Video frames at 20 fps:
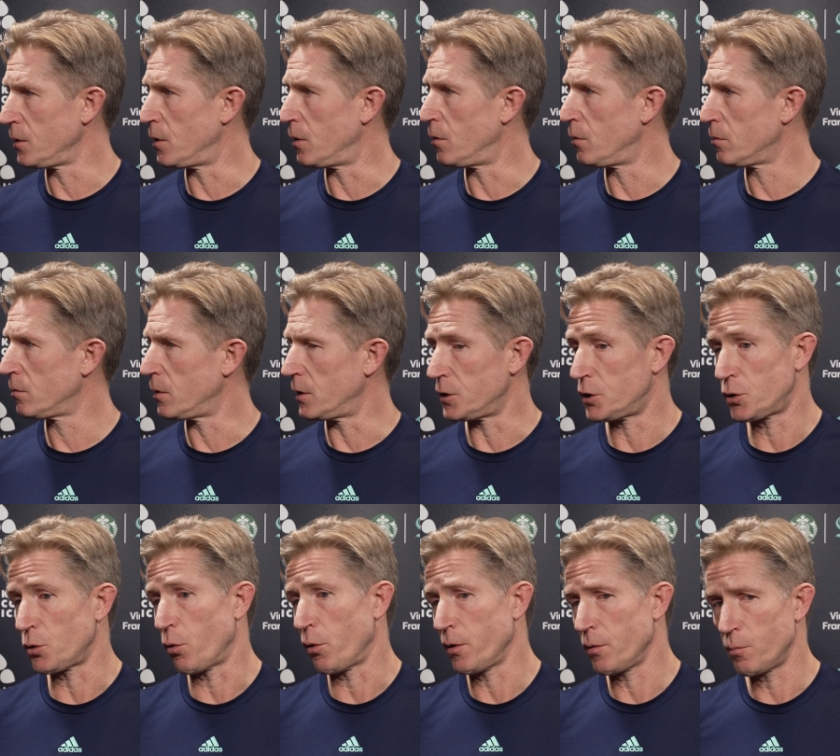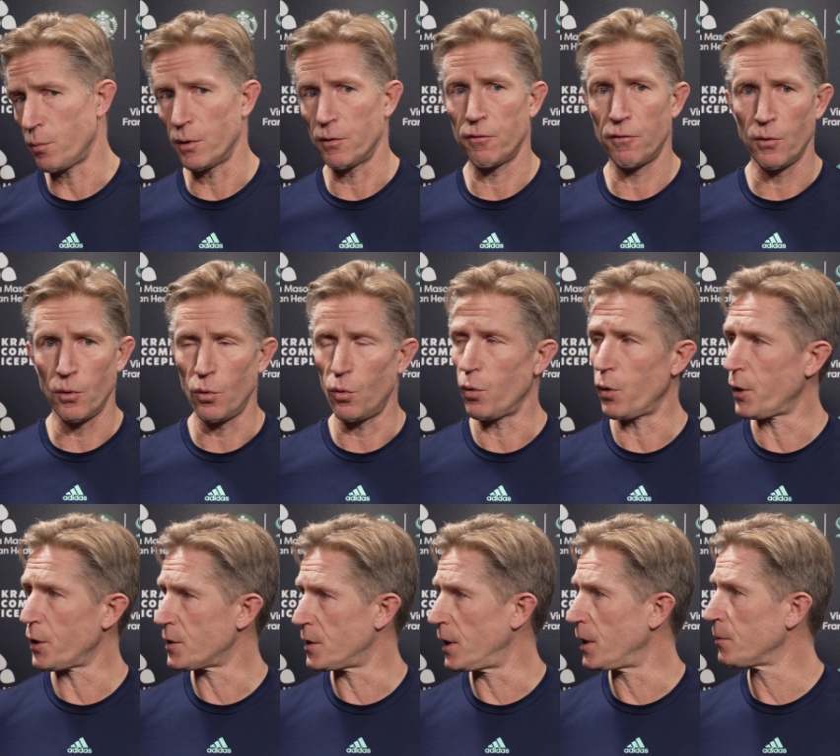you know a short but full
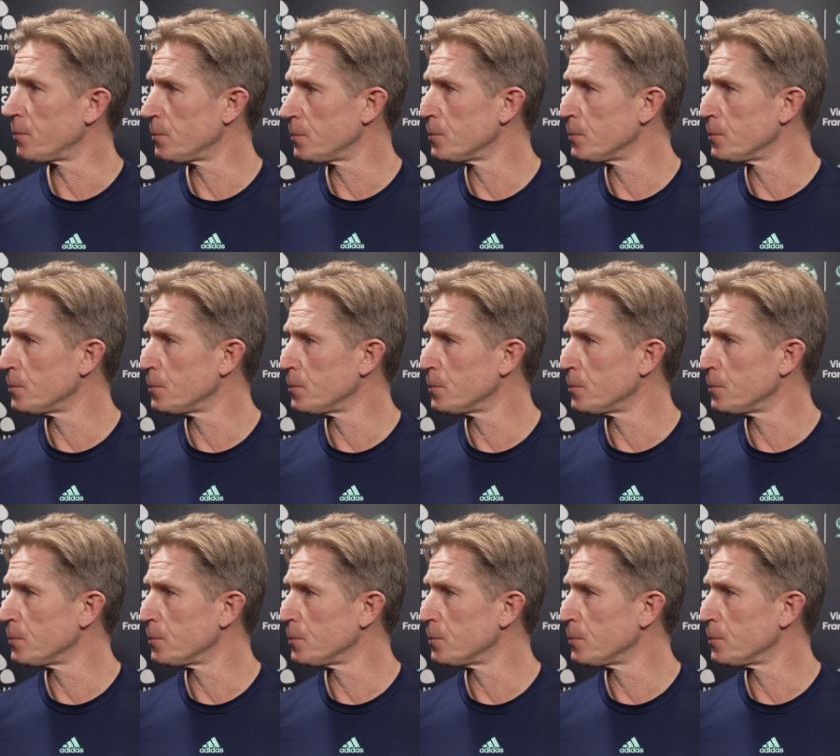work day.